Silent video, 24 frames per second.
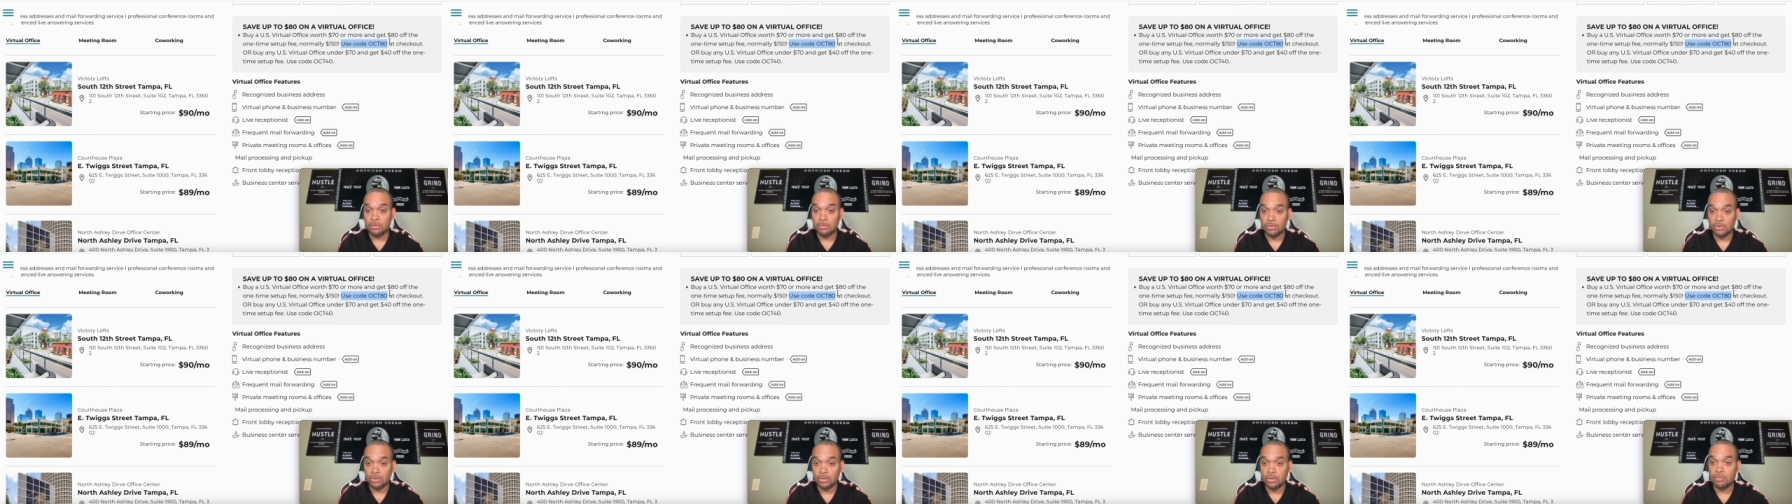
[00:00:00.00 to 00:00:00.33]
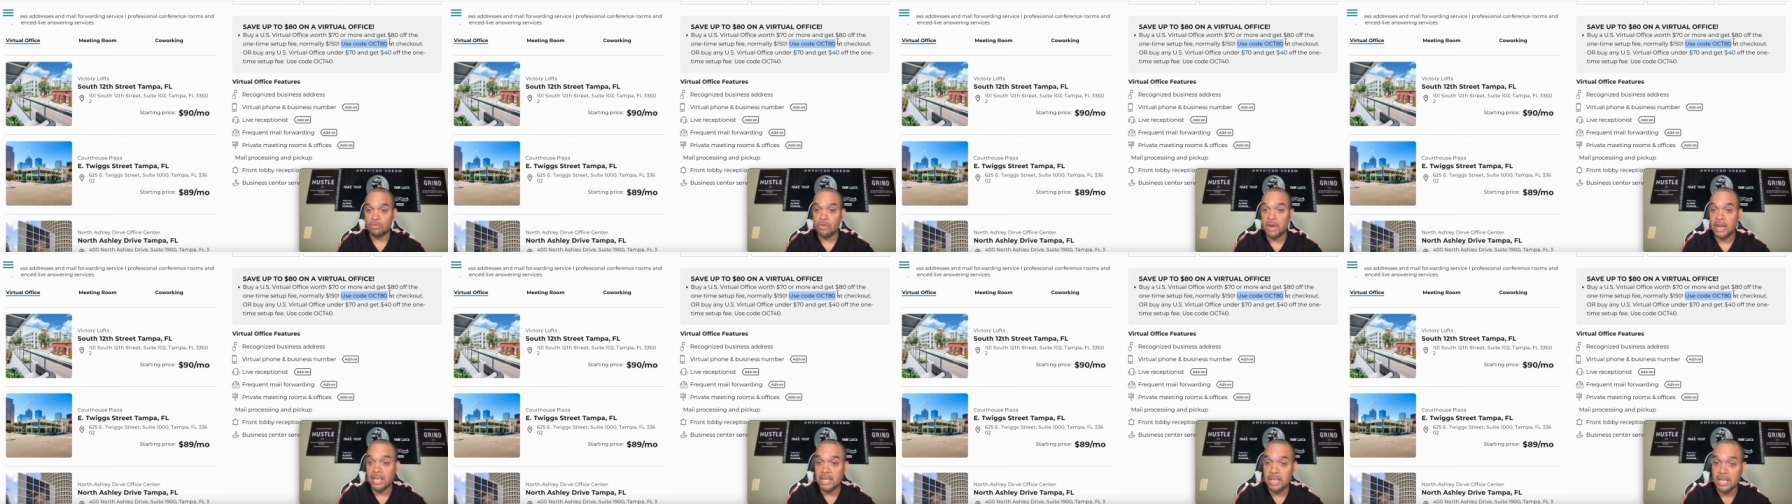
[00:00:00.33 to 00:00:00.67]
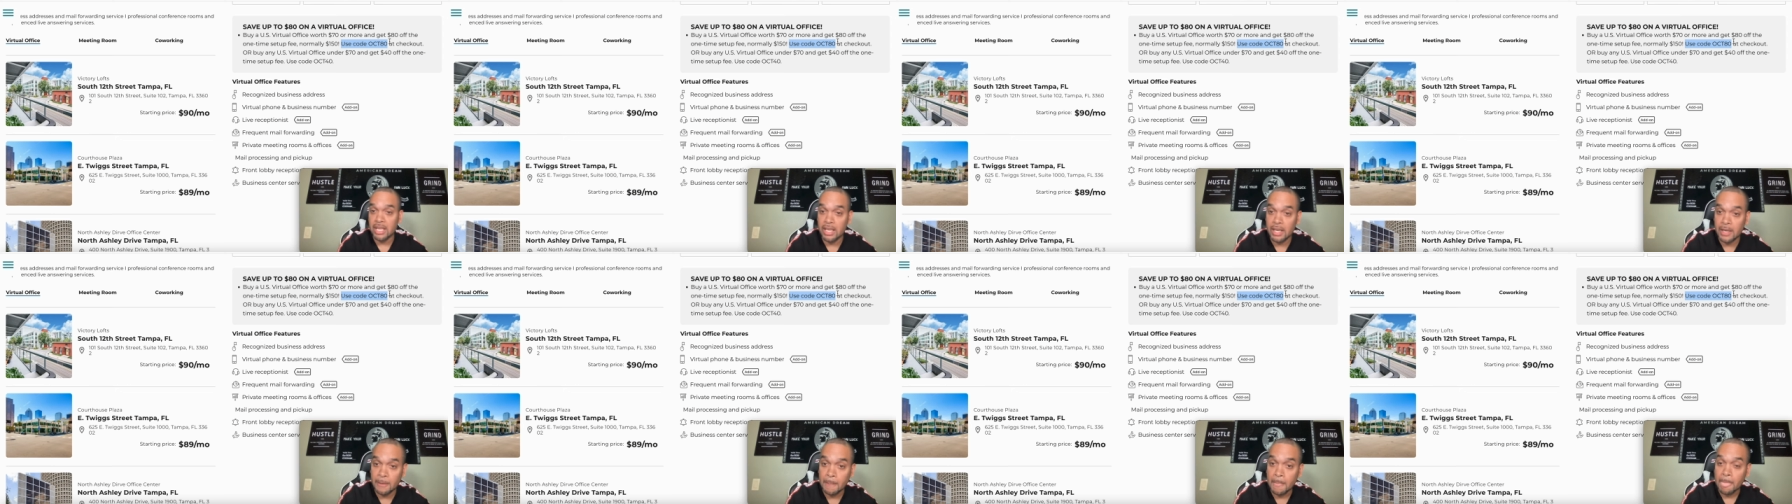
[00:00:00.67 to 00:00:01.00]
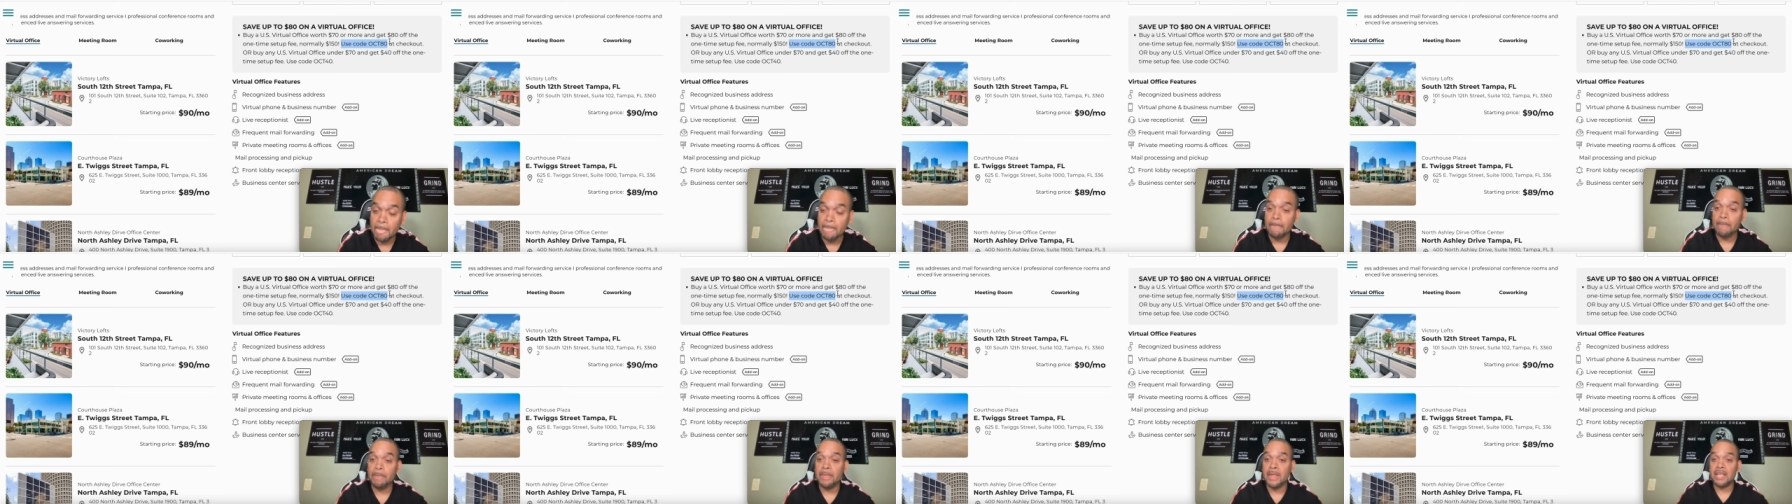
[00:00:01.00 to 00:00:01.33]
So right here,
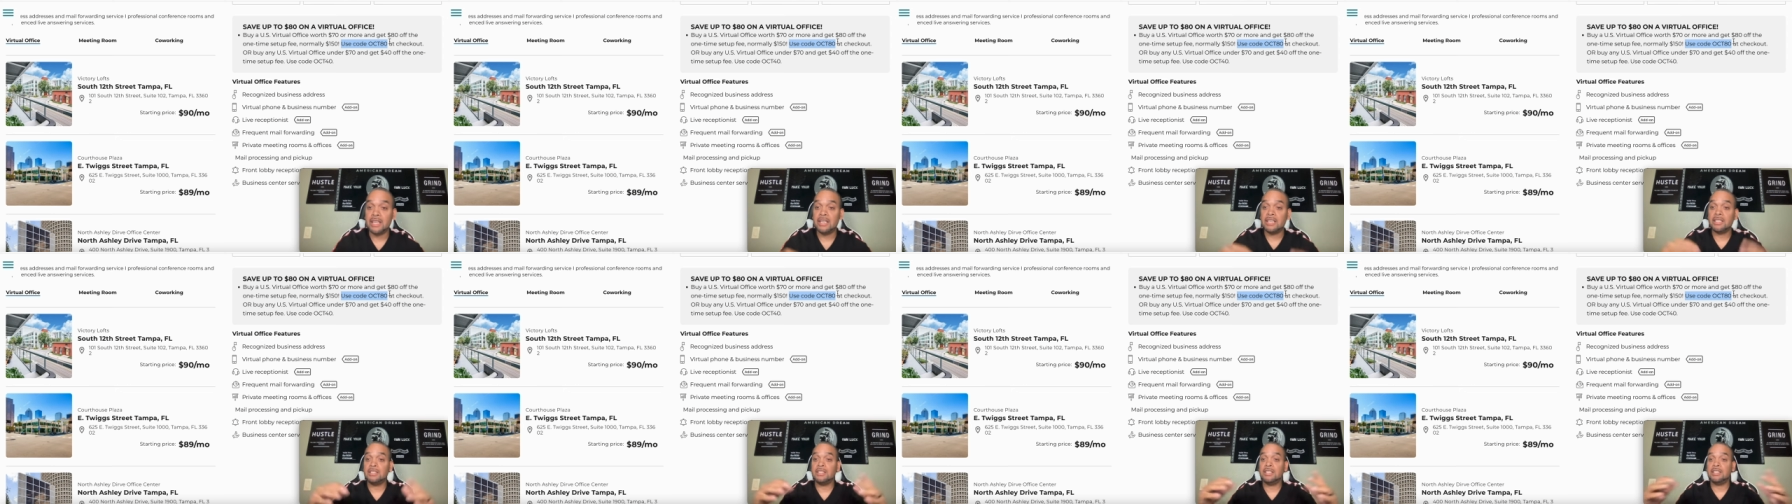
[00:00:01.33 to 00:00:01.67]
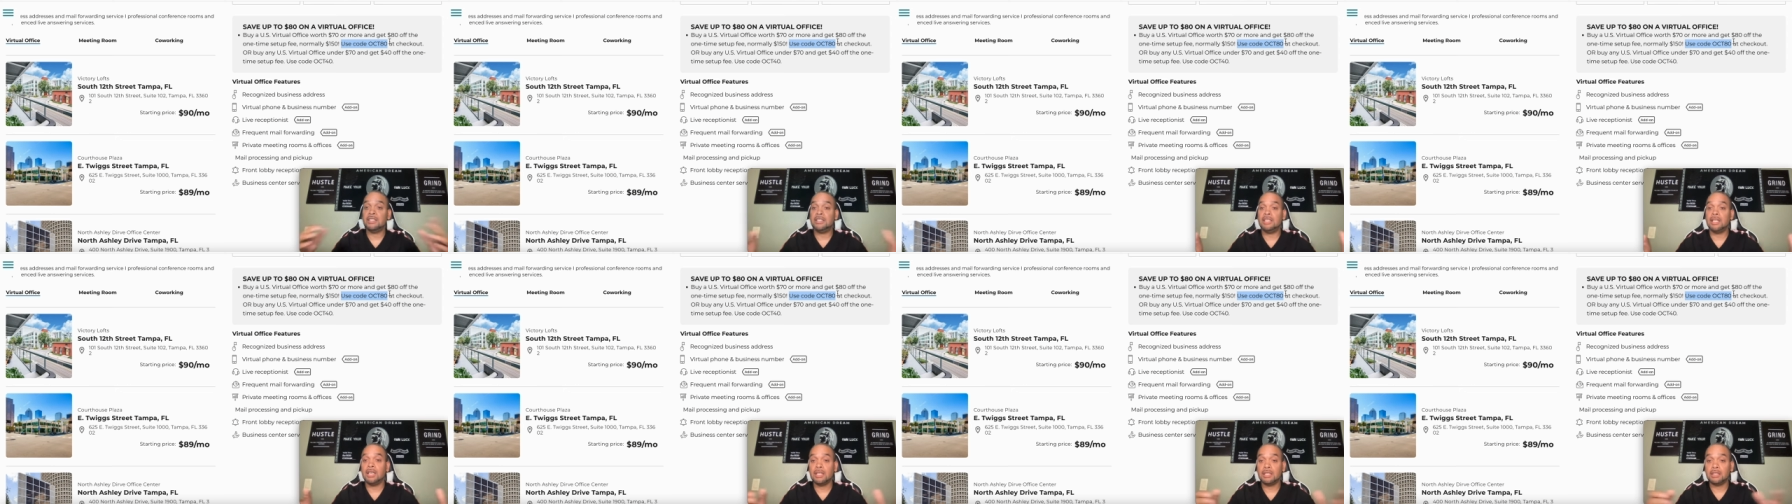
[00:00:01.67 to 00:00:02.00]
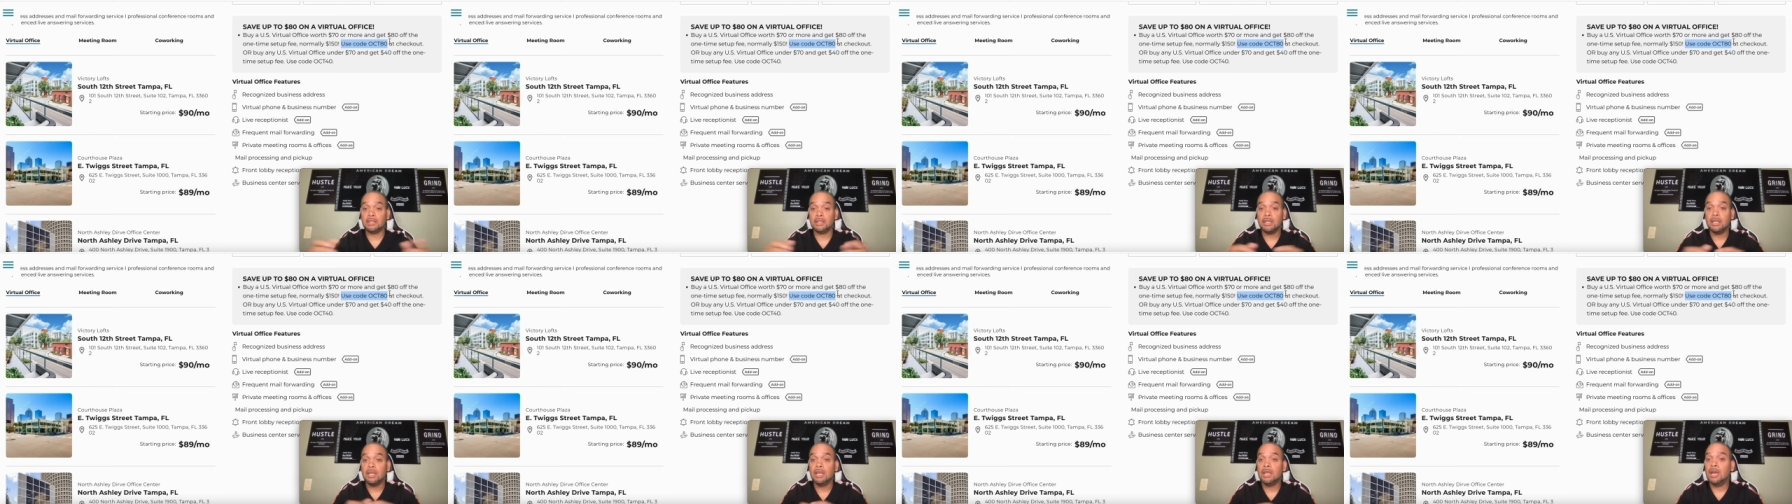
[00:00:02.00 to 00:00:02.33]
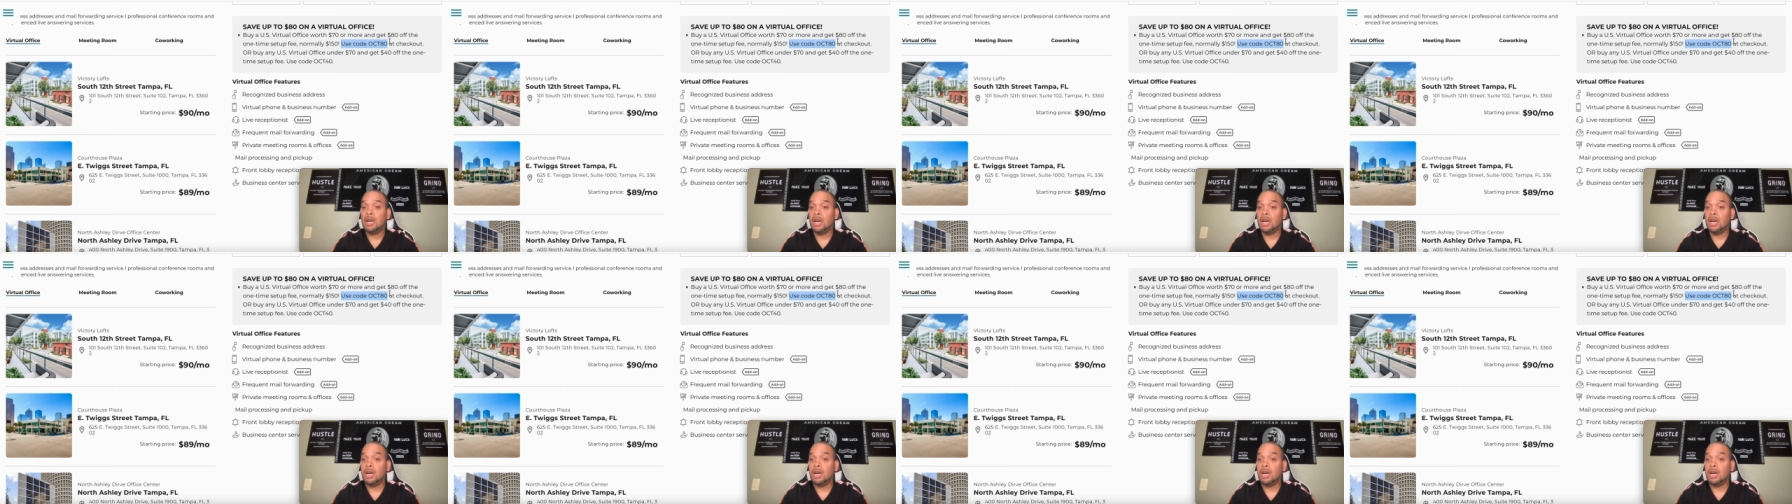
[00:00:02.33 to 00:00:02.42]
they could deduct